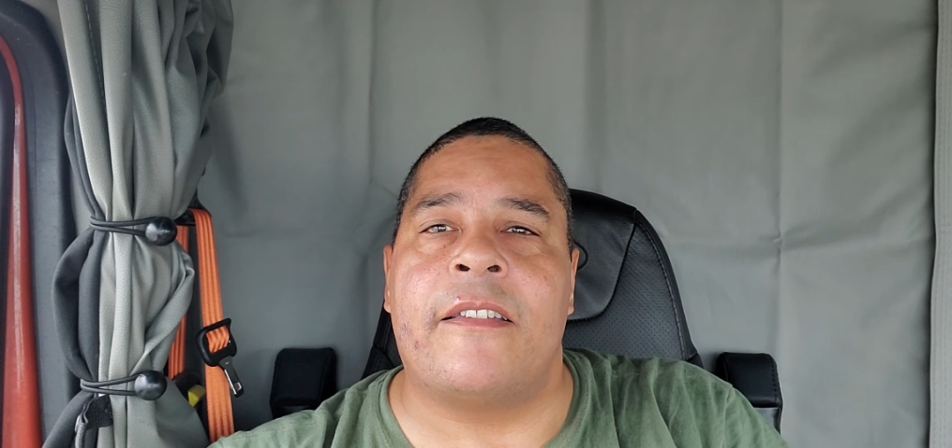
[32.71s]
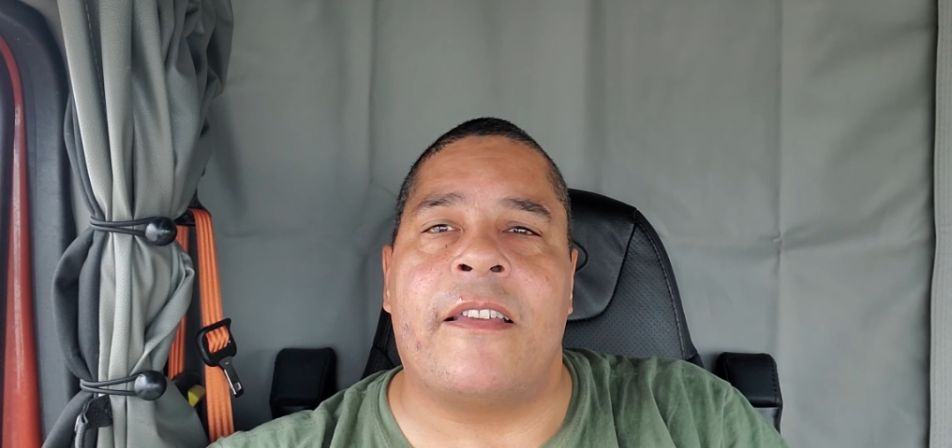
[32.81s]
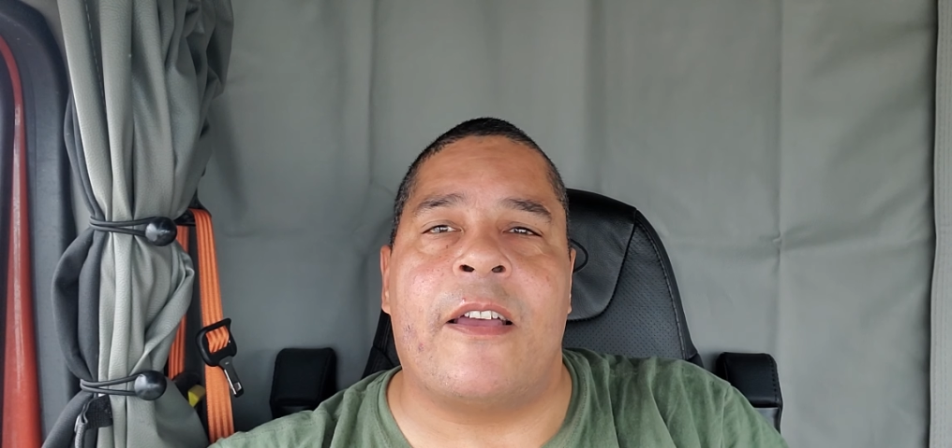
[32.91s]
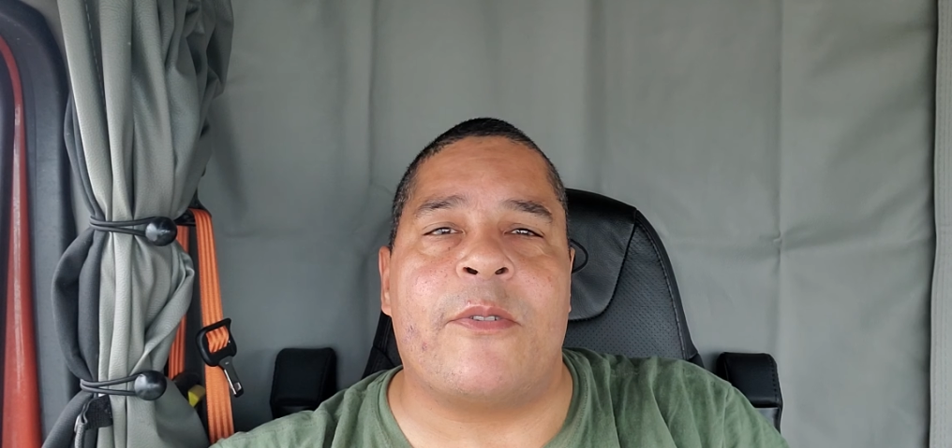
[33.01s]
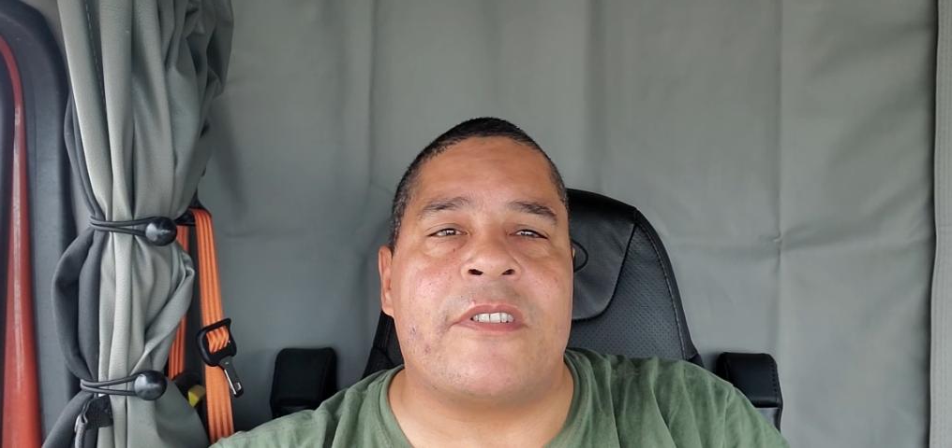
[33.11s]

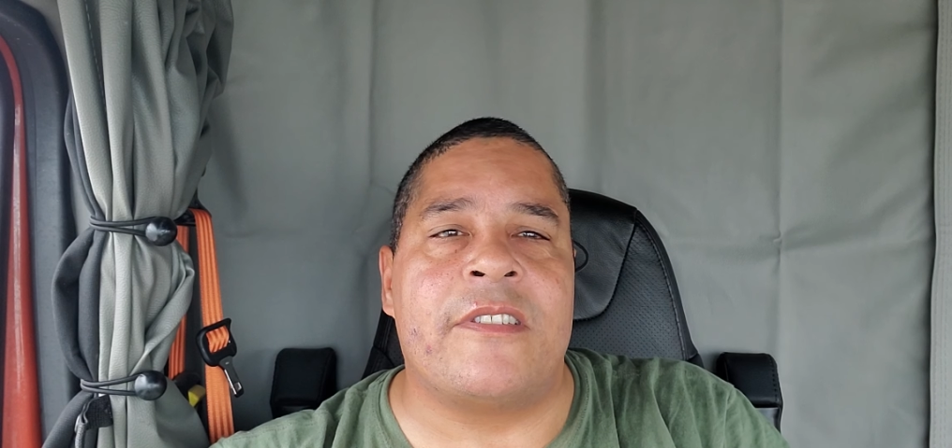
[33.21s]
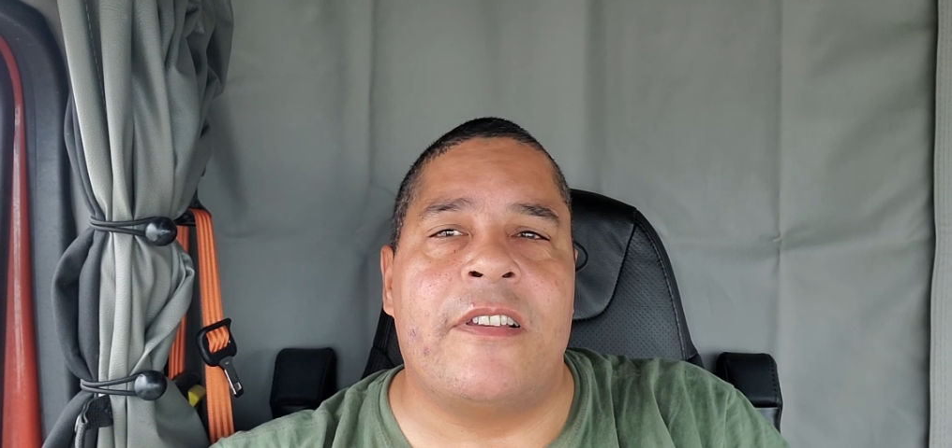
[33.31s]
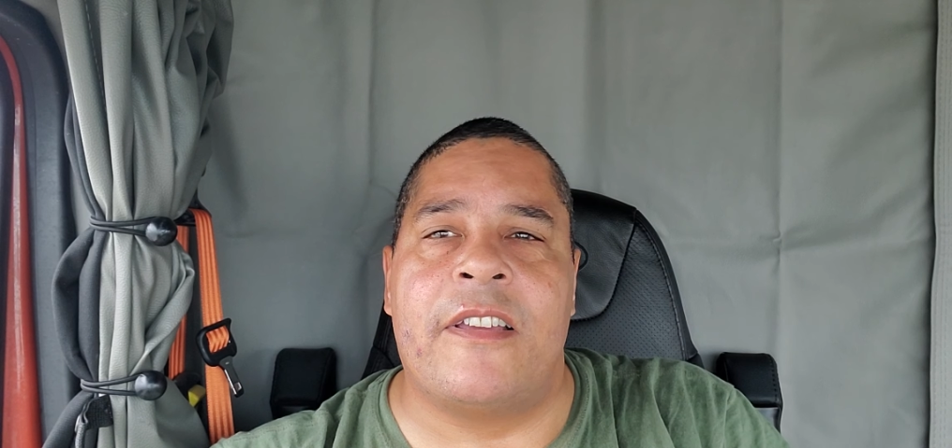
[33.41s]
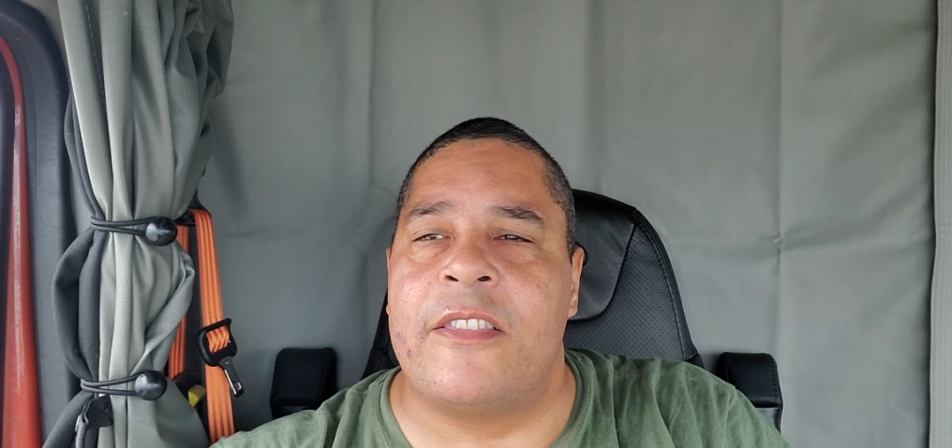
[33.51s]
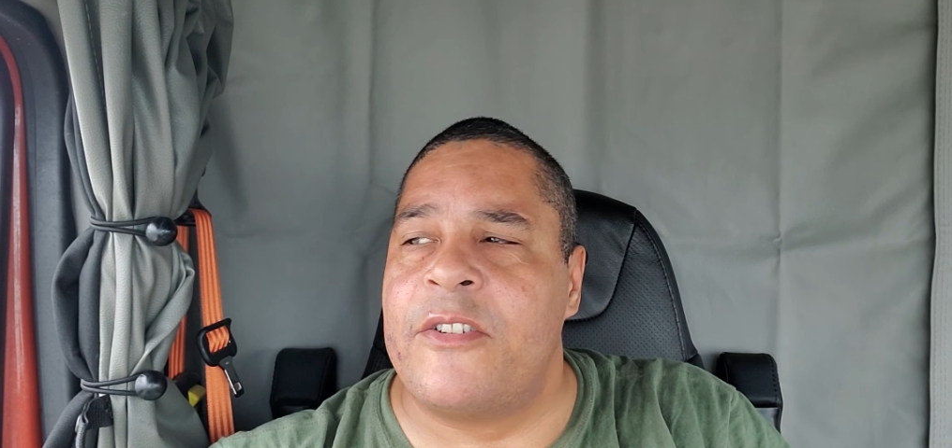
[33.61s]
I was
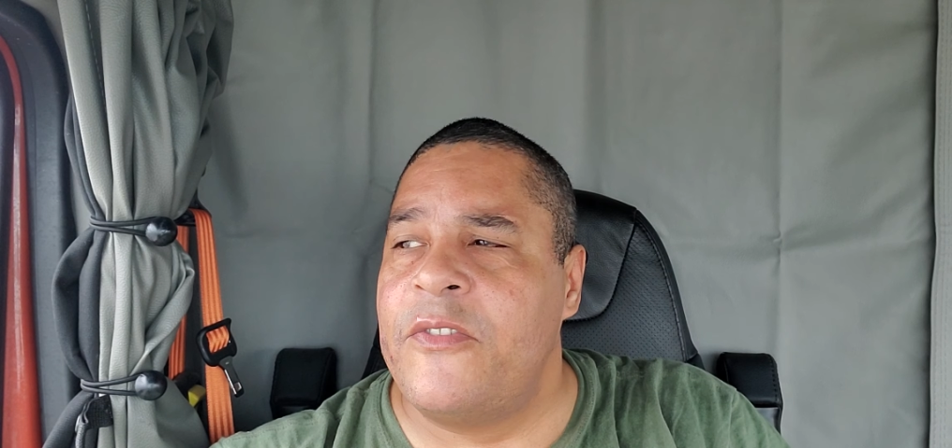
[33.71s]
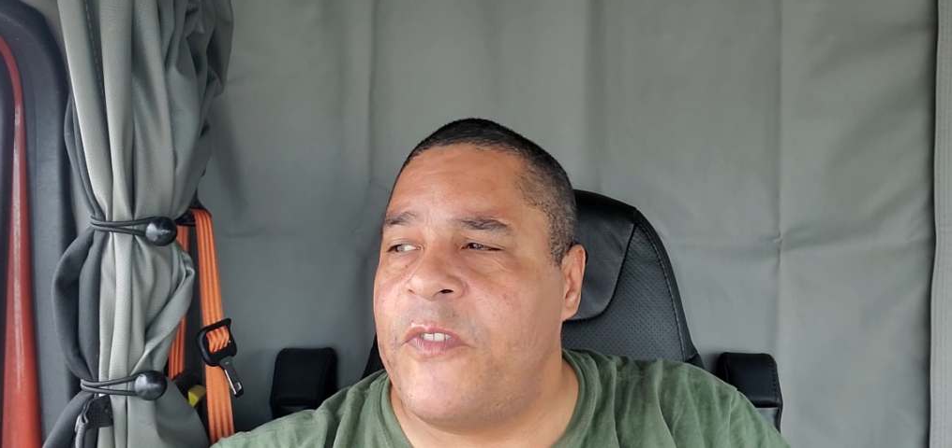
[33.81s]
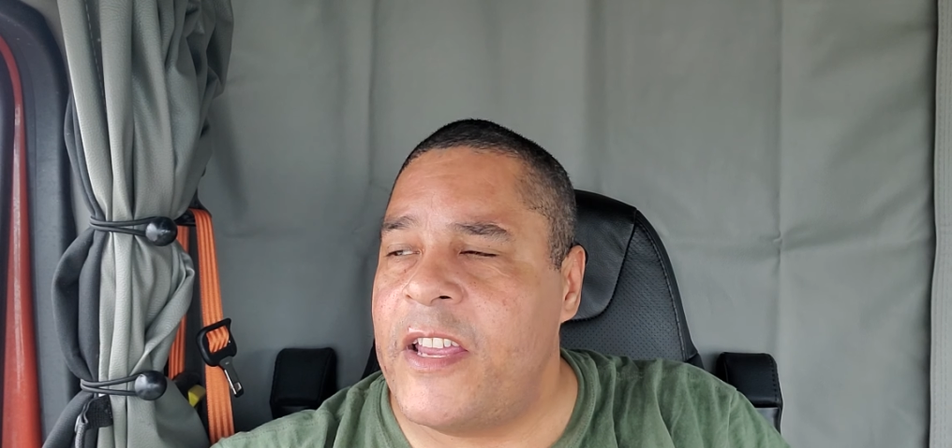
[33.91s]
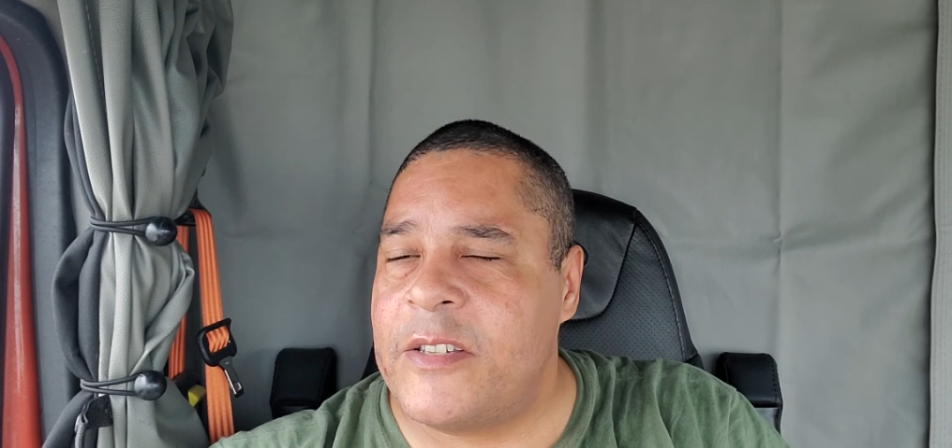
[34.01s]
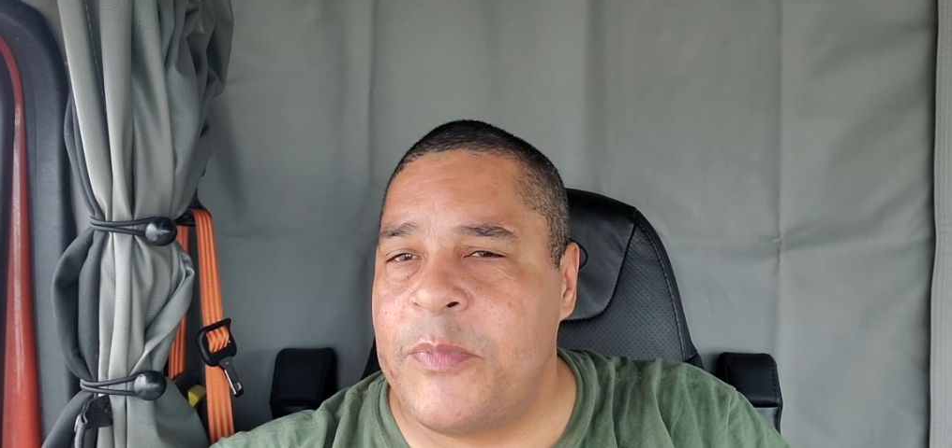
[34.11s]
looking through
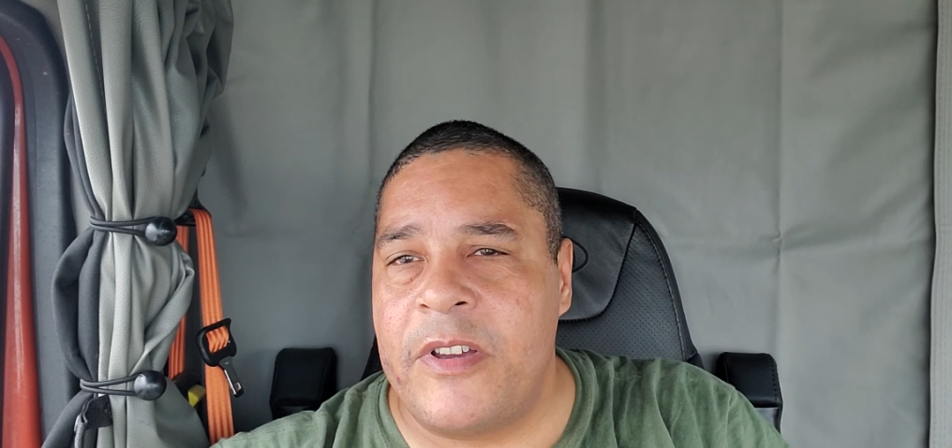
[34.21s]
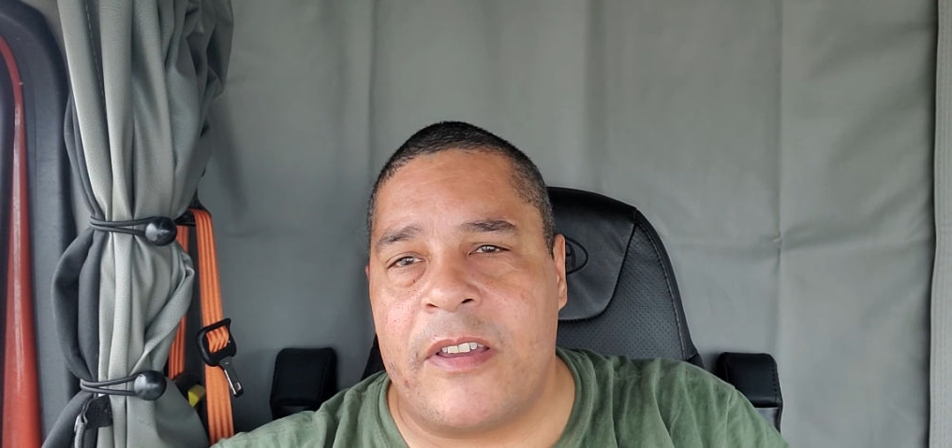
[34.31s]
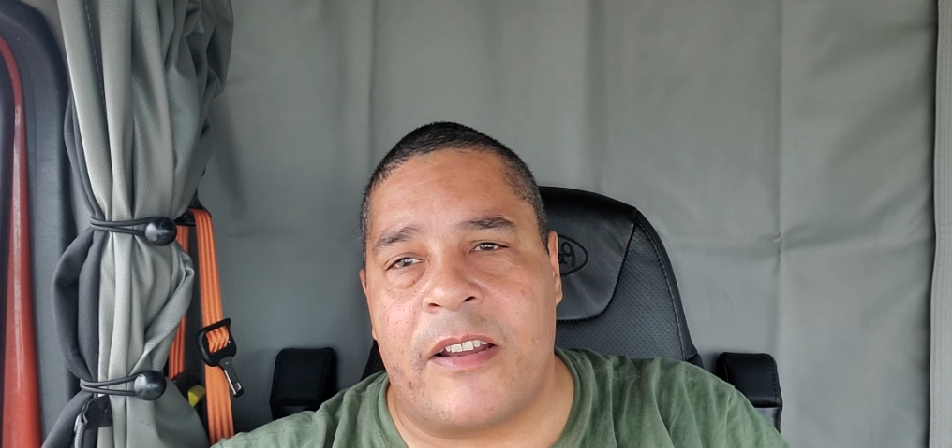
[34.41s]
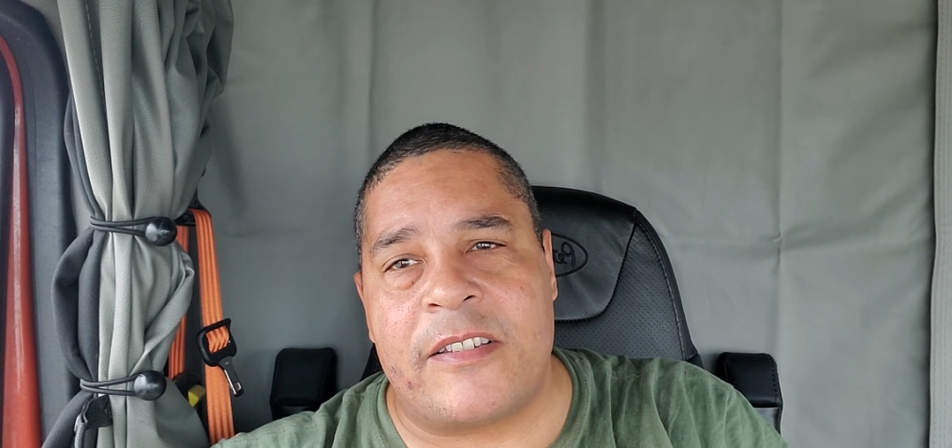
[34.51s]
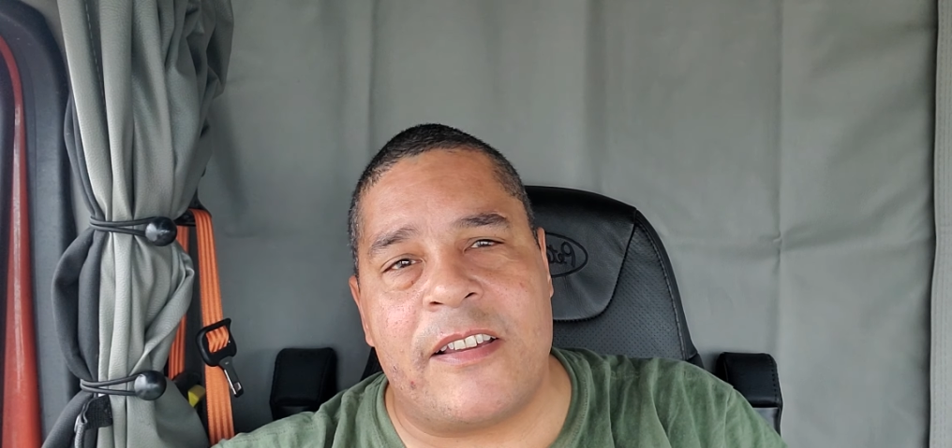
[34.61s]
Facebook and I